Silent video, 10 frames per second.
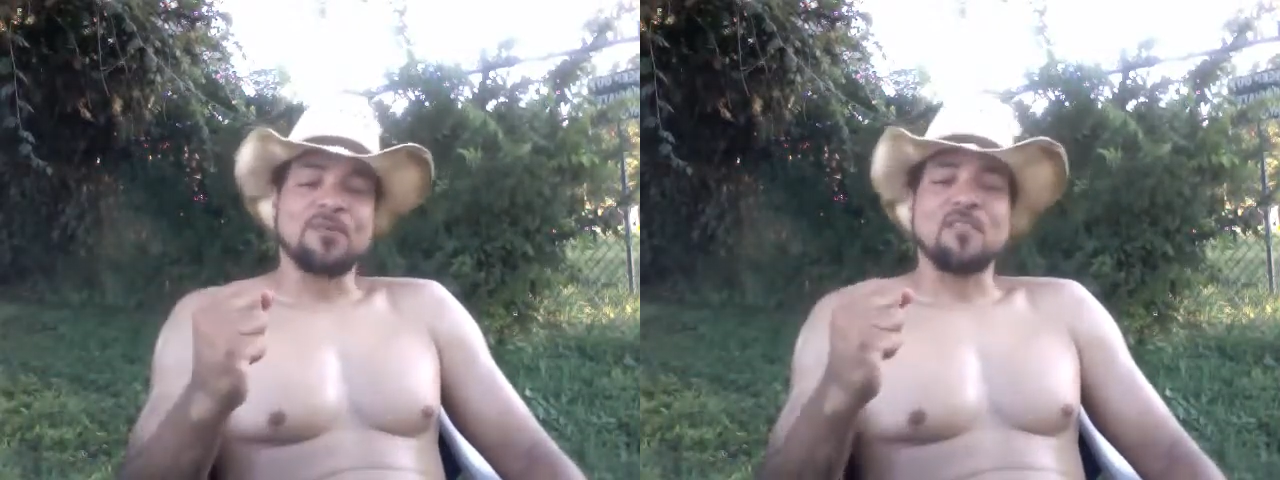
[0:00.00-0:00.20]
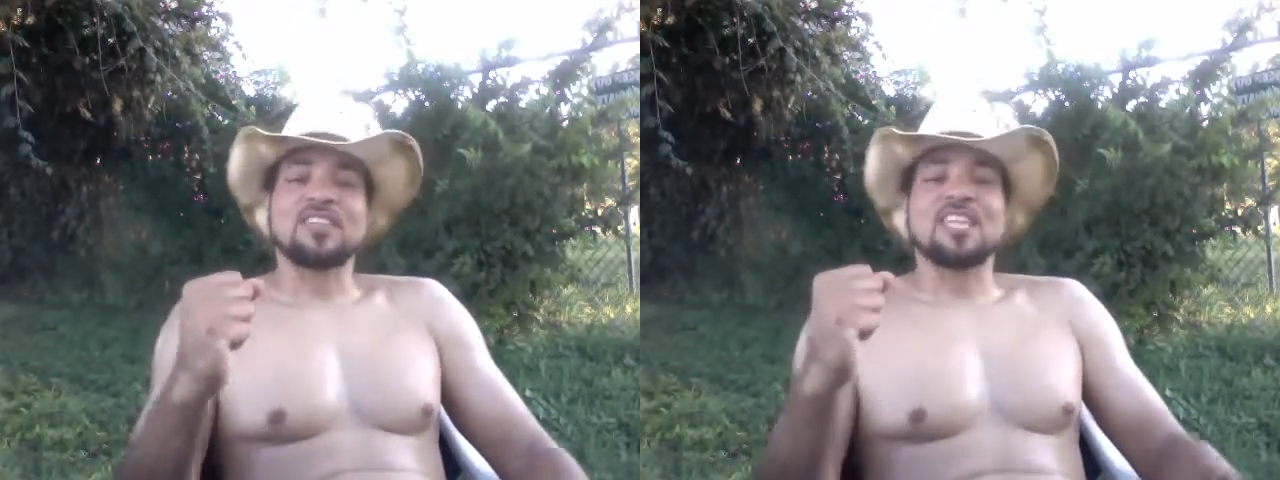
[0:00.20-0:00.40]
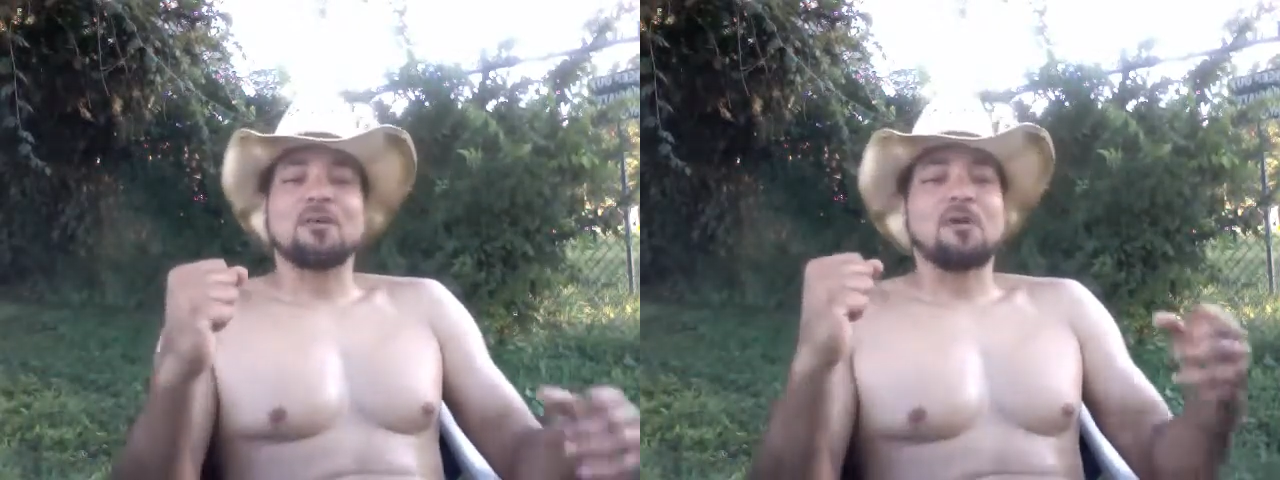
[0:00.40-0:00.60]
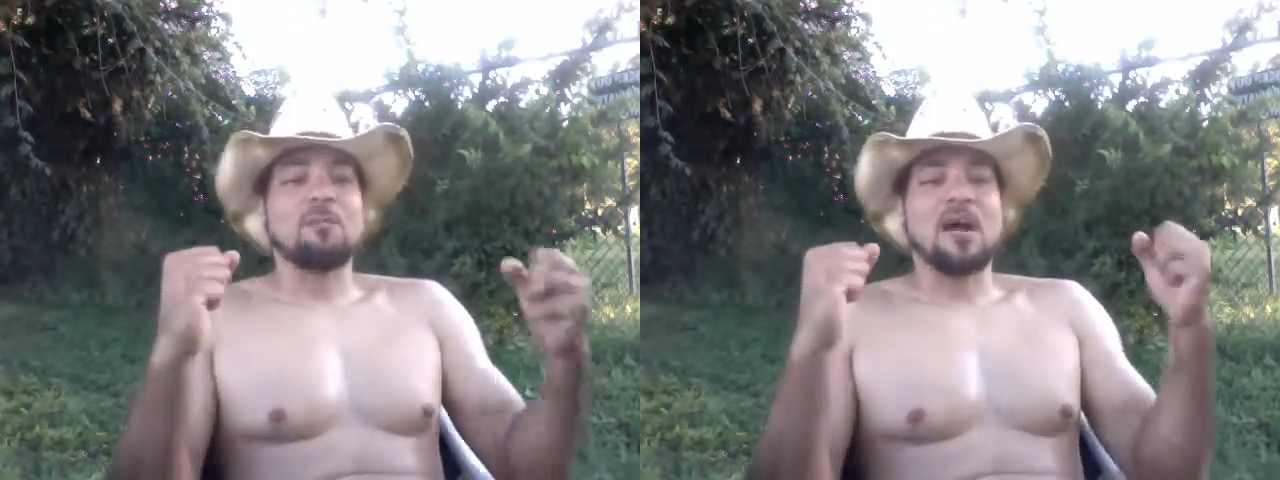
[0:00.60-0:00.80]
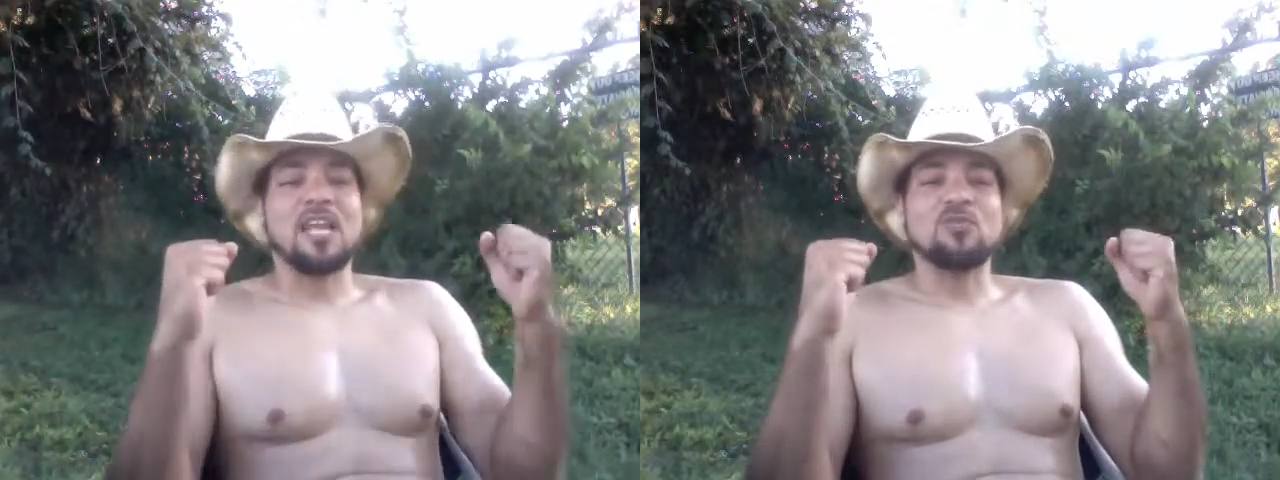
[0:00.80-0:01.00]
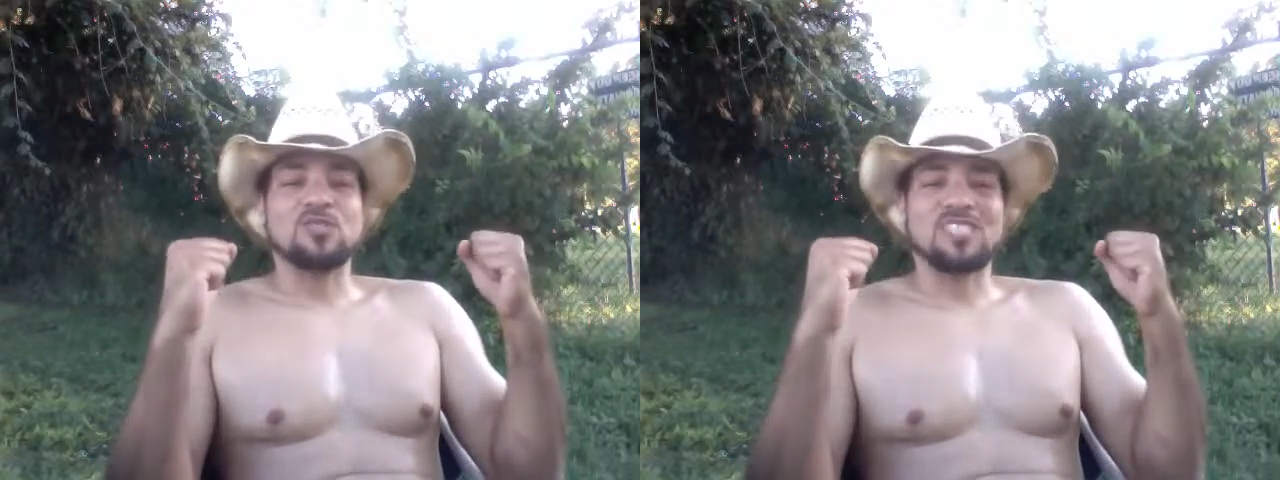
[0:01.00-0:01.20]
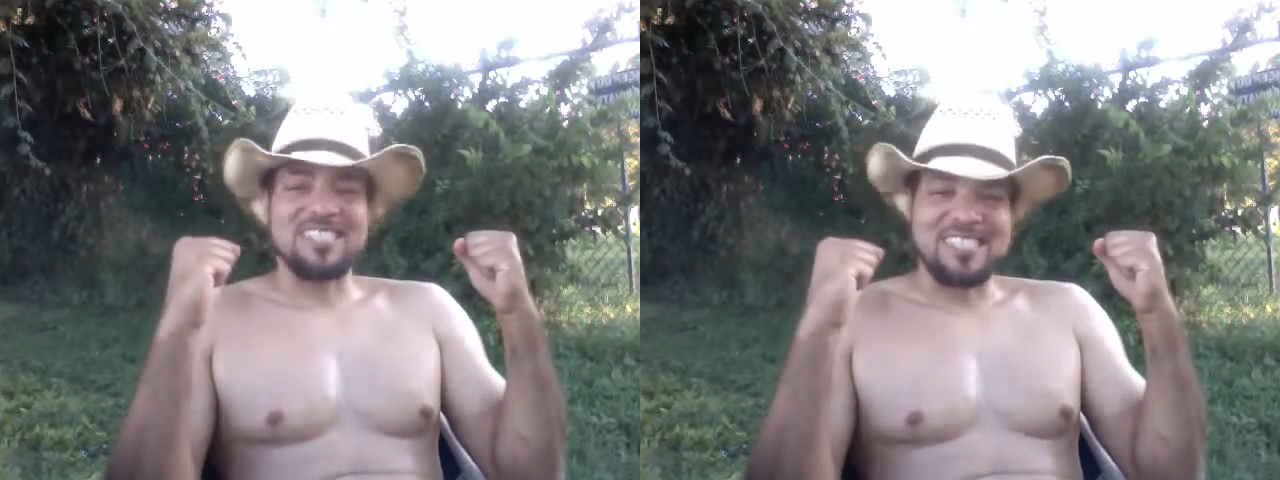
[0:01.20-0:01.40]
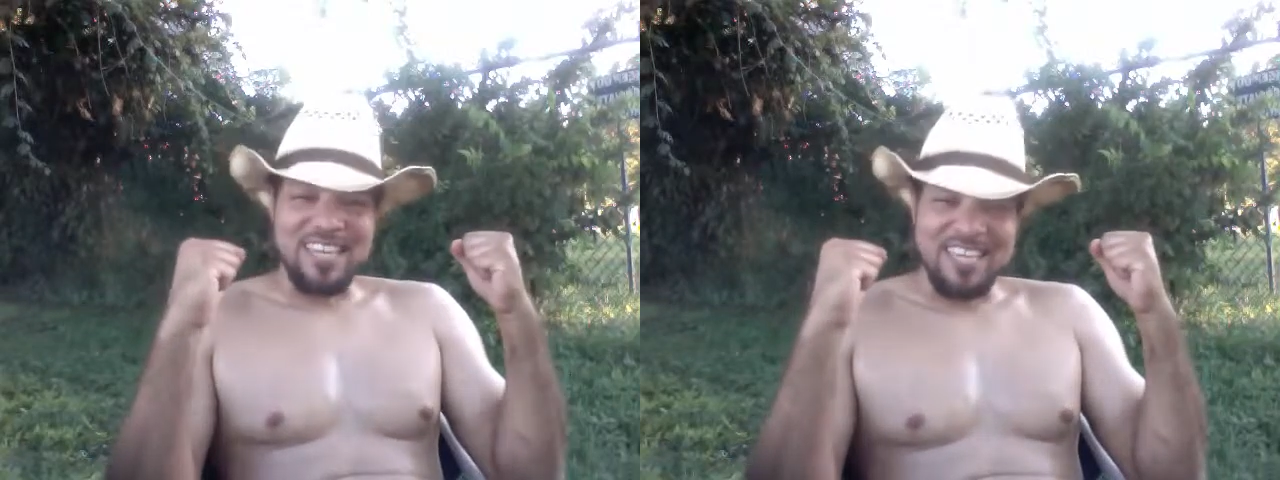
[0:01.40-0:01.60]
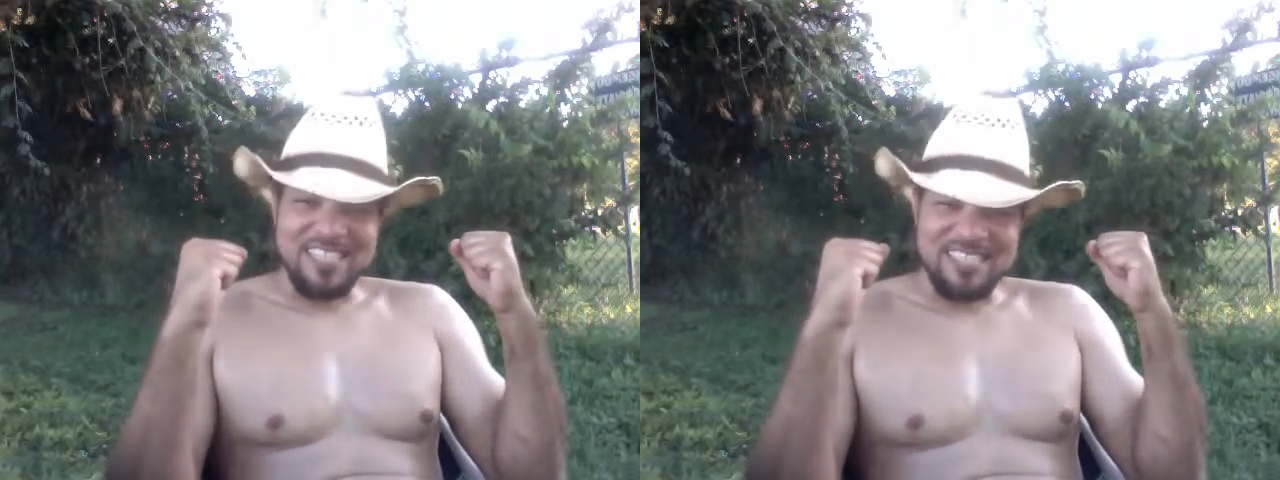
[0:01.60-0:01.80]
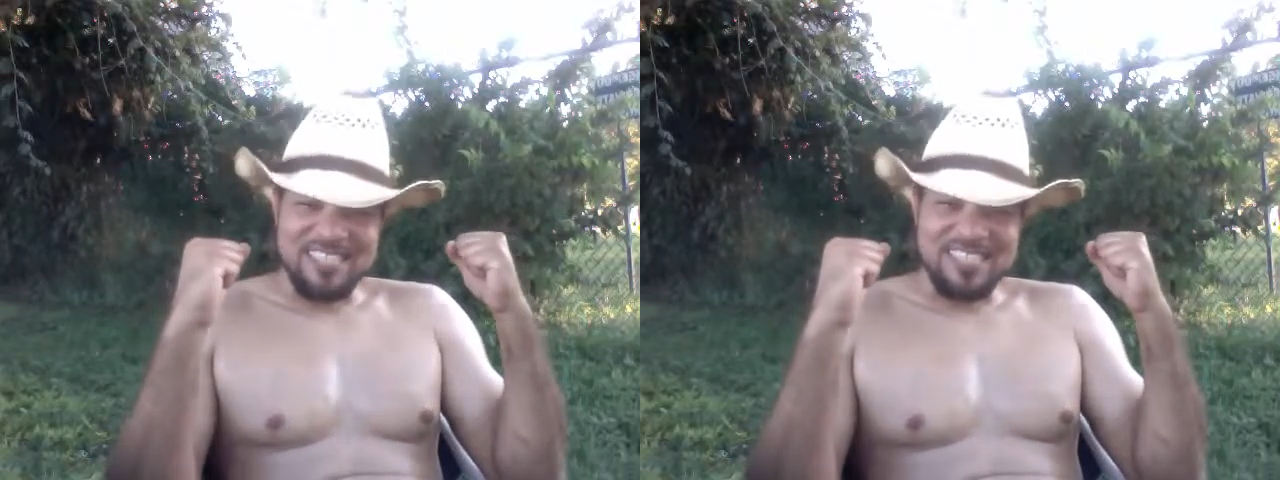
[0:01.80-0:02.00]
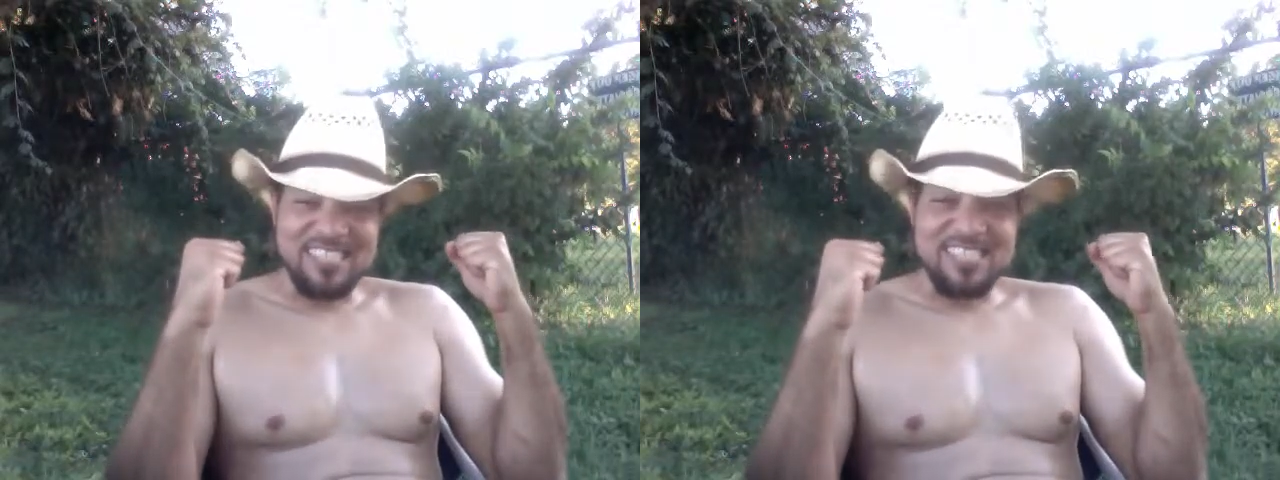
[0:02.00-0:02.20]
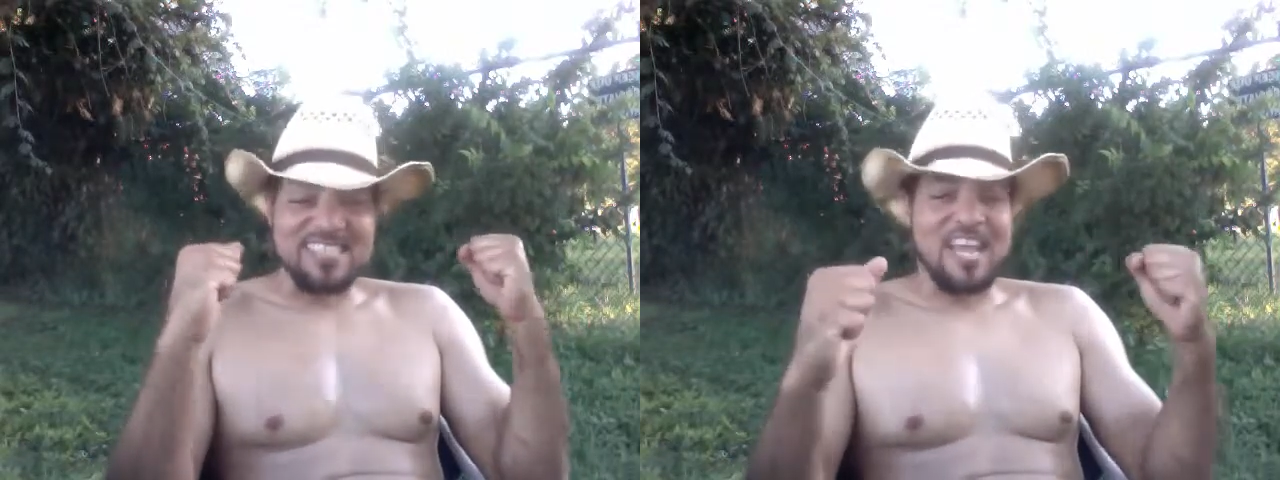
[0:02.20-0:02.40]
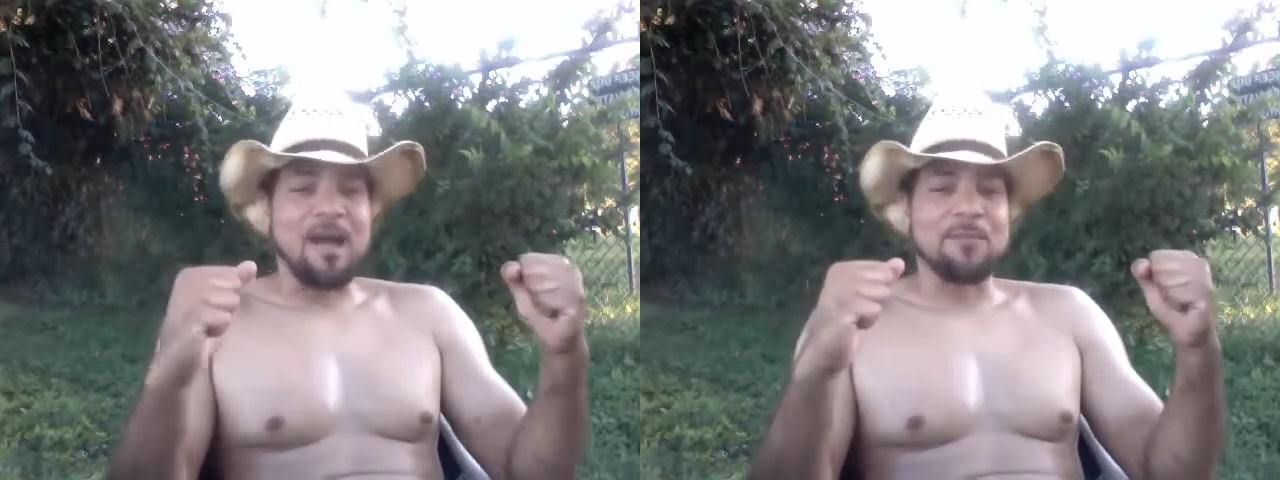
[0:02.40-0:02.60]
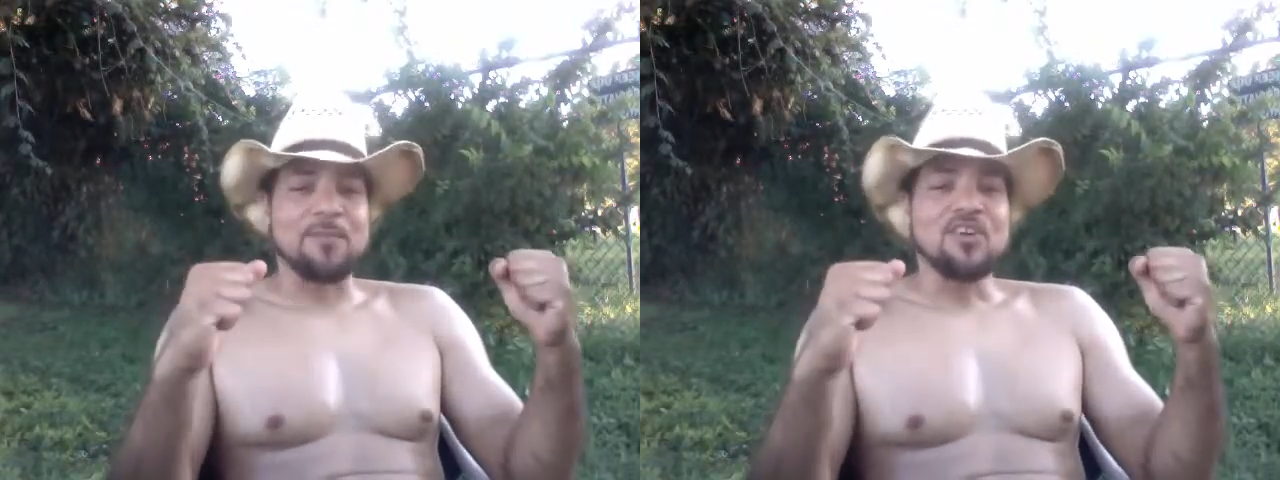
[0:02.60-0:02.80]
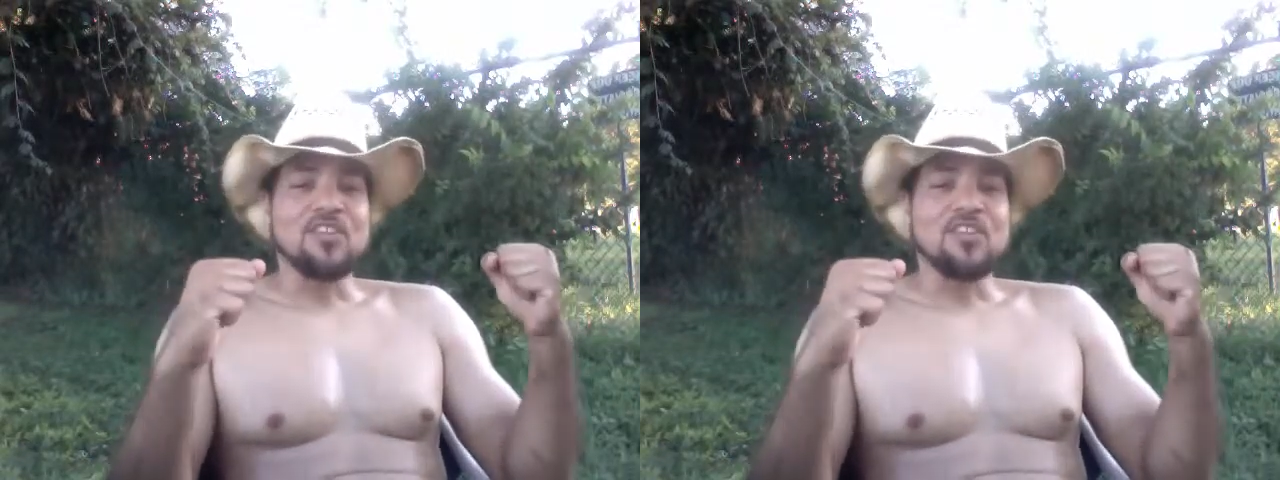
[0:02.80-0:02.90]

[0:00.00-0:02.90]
Everything in my body was just saying, just stop.